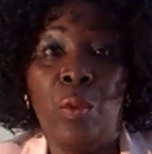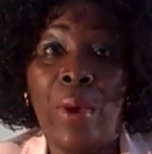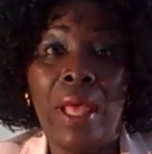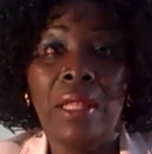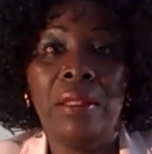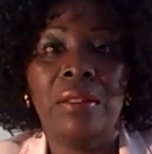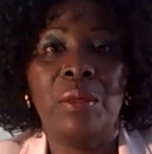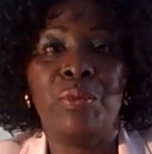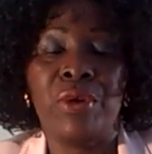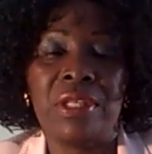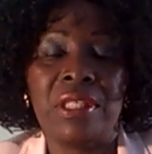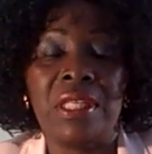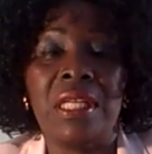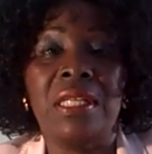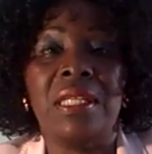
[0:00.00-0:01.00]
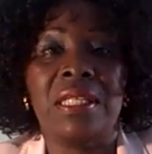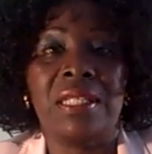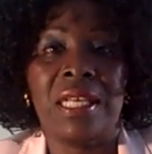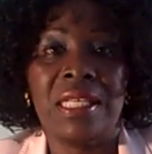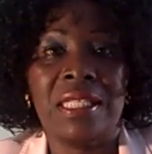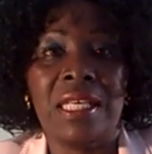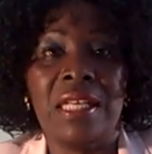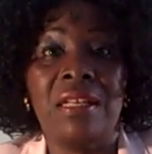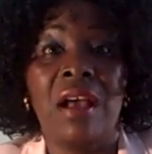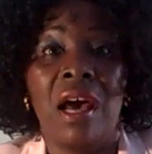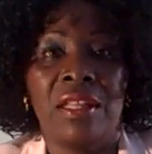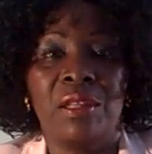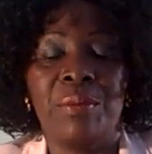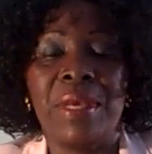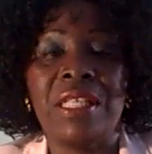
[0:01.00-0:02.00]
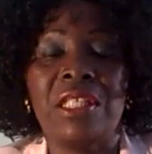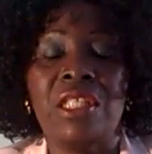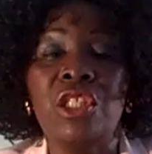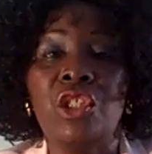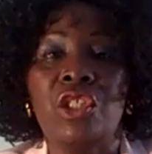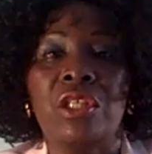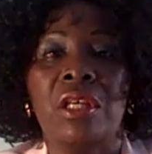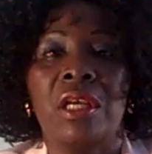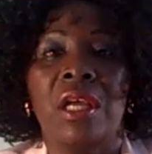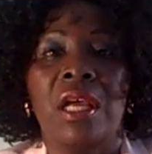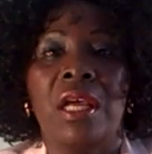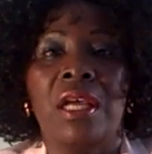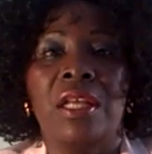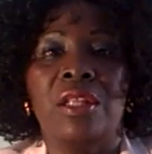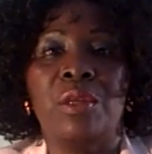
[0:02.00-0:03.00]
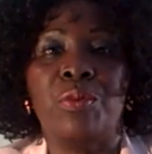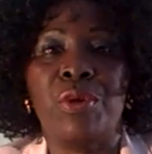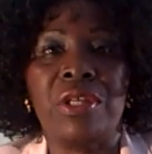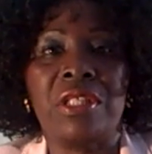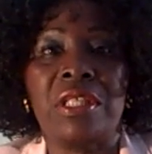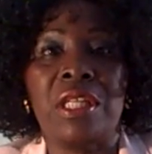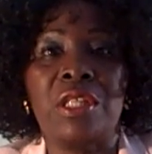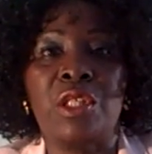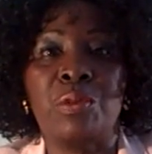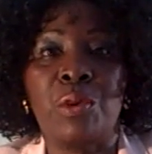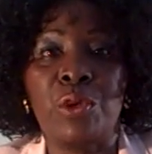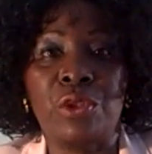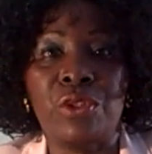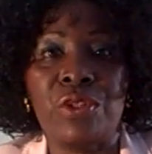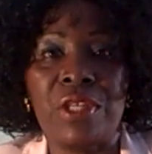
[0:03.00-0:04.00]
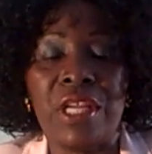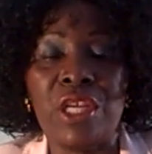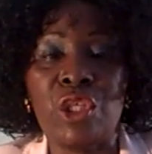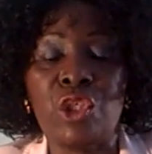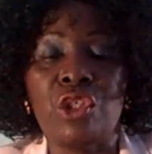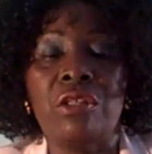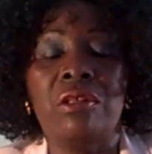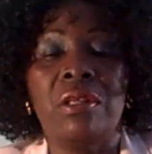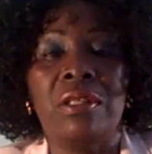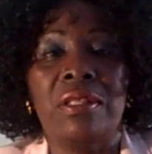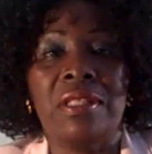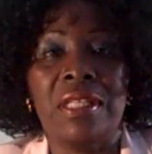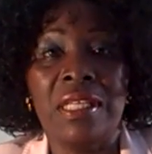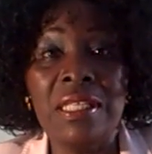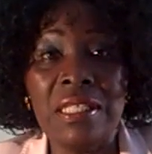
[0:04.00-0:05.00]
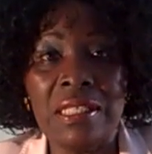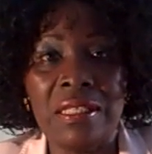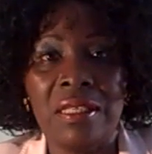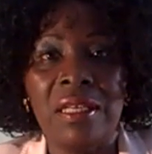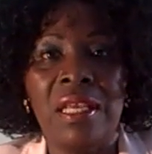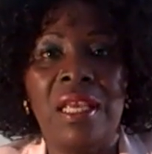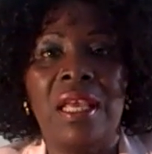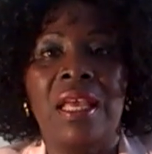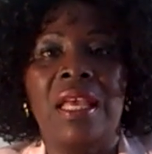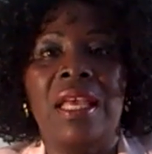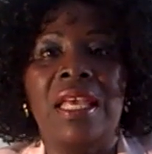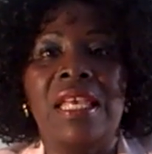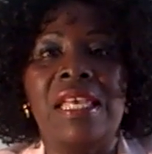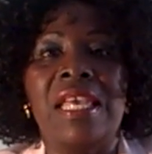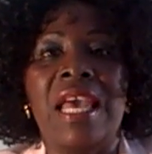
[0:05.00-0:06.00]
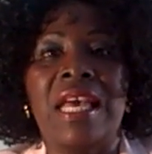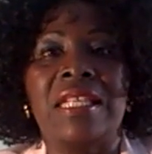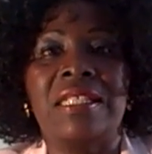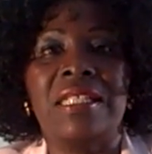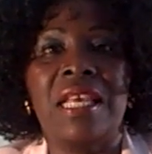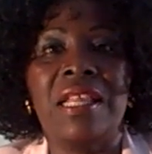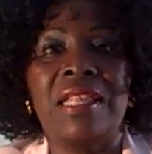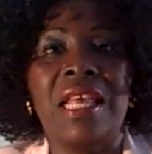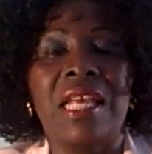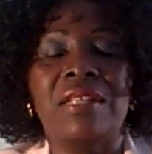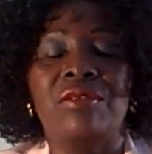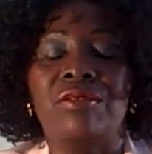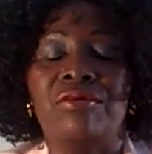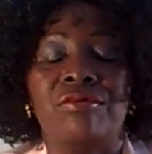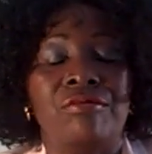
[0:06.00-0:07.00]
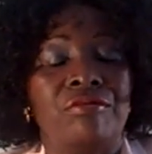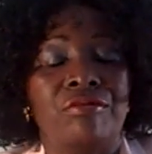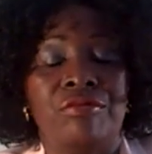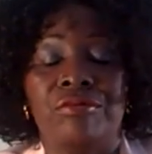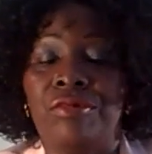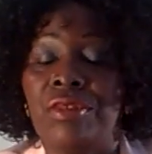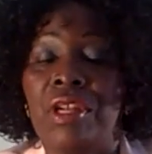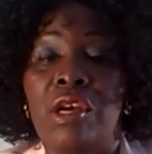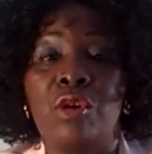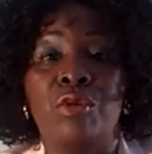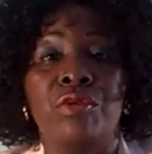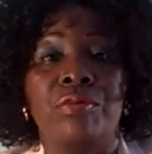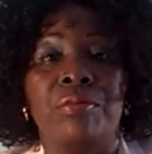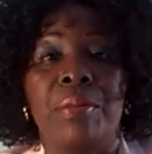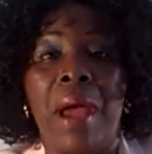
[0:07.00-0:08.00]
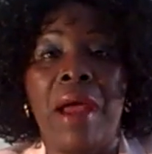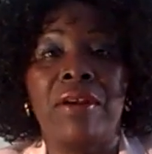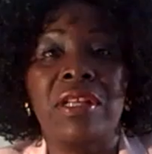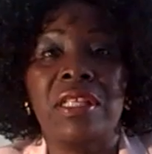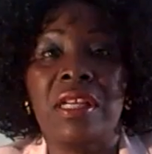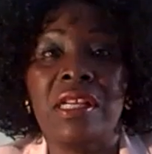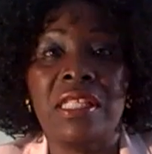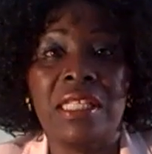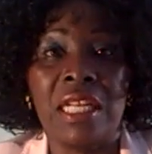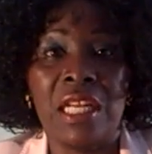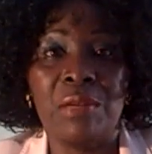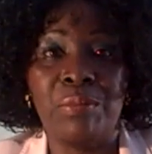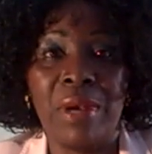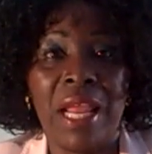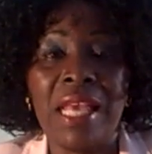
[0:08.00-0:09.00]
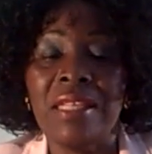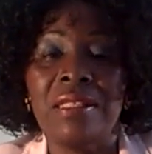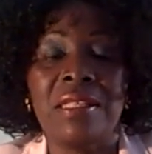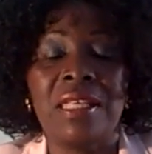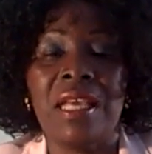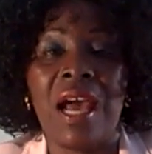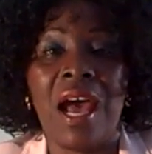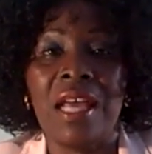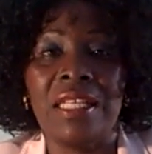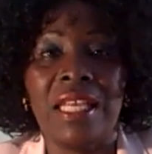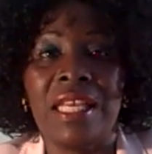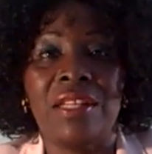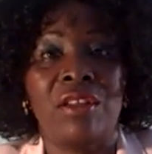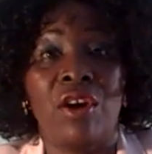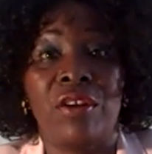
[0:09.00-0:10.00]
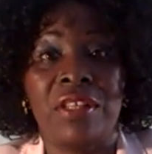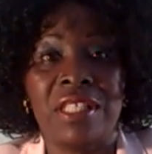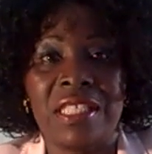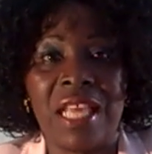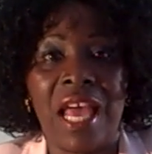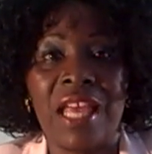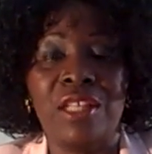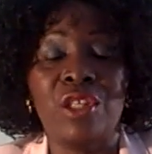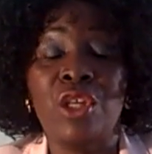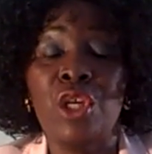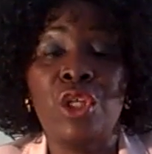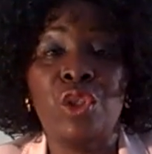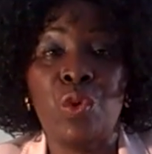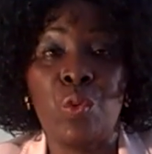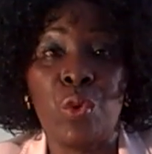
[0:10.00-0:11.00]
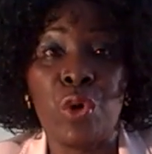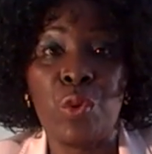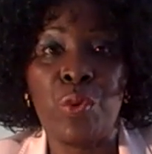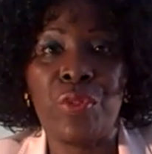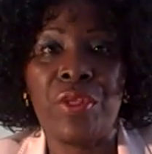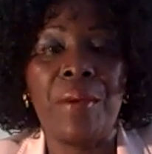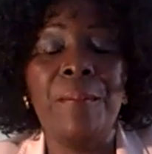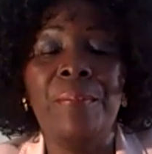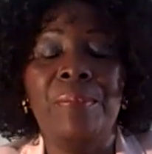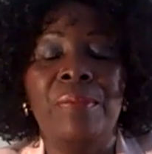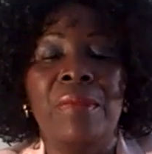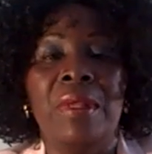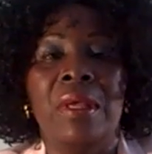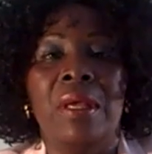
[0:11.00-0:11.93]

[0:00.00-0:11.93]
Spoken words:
Well, the president, as I said, got the message. The president spoke to the nation since. He has said that, barriers are still in place. He can't get the other side to work with him.